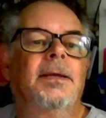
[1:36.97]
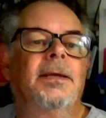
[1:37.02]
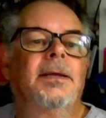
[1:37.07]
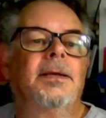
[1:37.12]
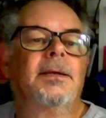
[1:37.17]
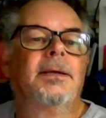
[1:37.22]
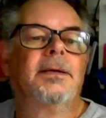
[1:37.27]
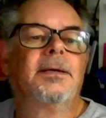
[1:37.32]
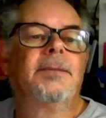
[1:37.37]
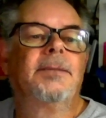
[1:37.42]

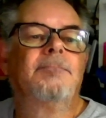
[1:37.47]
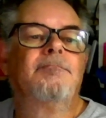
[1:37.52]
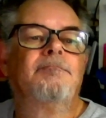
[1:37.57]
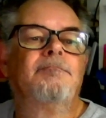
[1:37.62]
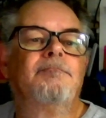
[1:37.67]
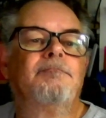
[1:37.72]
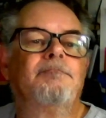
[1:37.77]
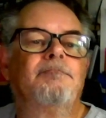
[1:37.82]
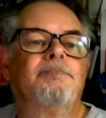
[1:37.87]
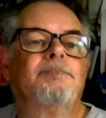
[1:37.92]

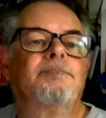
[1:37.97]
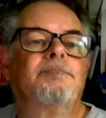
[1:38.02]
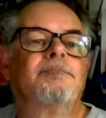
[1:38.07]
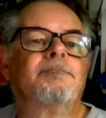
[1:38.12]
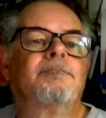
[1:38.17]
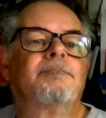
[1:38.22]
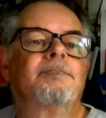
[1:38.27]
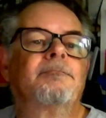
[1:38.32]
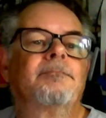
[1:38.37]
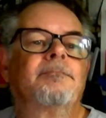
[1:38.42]
You
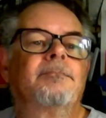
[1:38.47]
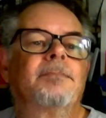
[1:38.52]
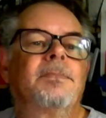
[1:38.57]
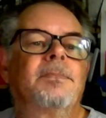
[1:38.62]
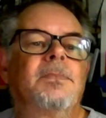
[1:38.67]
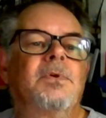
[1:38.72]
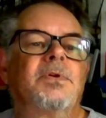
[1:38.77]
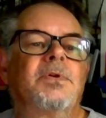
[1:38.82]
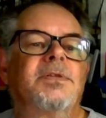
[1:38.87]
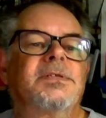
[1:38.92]

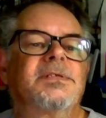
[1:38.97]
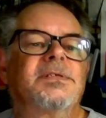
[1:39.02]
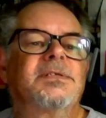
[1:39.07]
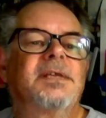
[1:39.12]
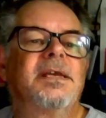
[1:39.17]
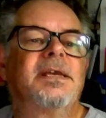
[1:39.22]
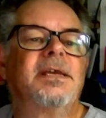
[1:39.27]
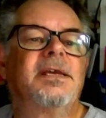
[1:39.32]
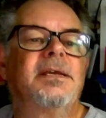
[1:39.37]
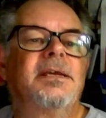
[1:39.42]
can
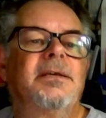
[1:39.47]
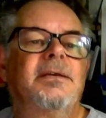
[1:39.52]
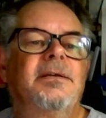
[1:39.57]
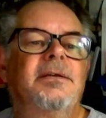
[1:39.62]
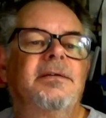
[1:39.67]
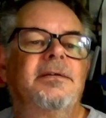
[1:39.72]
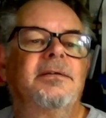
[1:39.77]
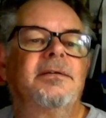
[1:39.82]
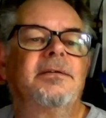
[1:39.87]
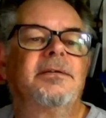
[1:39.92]
see
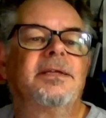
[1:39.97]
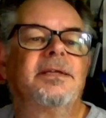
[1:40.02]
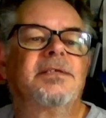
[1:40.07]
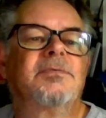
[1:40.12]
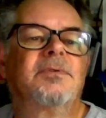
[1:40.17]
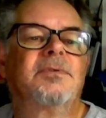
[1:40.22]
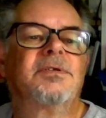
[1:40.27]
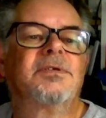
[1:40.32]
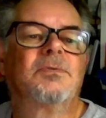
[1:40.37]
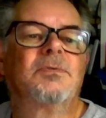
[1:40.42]
this
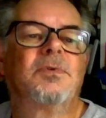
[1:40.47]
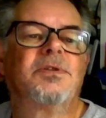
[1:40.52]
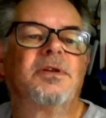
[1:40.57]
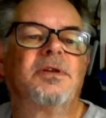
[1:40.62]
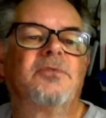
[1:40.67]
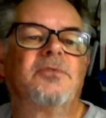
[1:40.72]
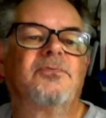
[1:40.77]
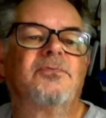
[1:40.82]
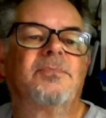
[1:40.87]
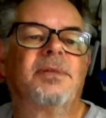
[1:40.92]
one is the one you're
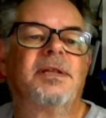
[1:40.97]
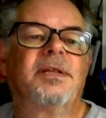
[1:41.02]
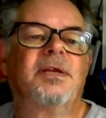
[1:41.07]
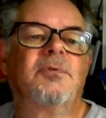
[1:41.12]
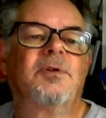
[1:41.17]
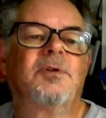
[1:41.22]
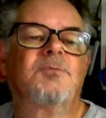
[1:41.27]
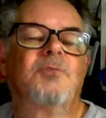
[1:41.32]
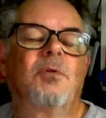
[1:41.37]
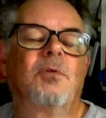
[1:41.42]
familiar
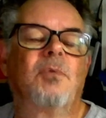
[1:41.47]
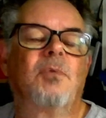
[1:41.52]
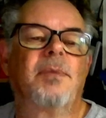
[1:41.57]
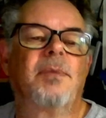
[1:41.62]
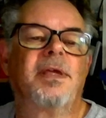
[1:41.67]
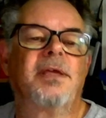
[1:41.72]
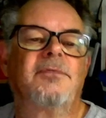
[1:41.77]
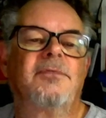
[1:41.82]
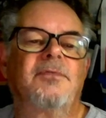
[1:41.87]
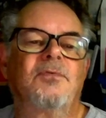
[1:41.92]
with
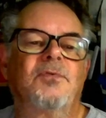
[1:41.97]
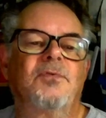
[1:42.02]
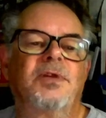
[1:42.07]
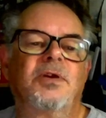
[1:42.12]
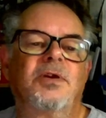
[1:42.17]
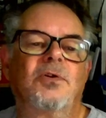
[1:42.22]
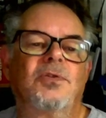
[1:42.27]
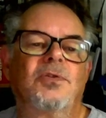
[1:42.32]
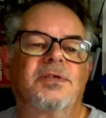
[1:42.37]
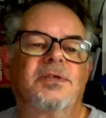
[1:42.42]
probably if you've already
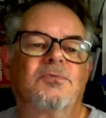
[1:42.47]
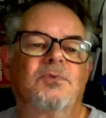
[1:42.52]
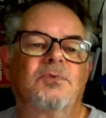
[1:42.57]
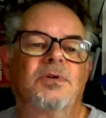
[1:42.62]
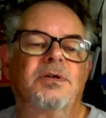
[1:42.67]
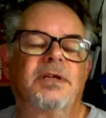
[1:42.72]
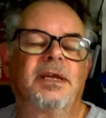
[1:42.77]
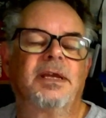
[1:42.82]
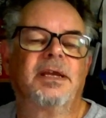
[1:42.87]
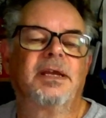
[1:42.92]
got this
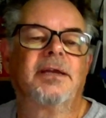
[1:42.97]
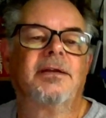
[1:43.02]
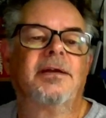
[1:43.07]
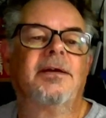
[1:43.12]
working.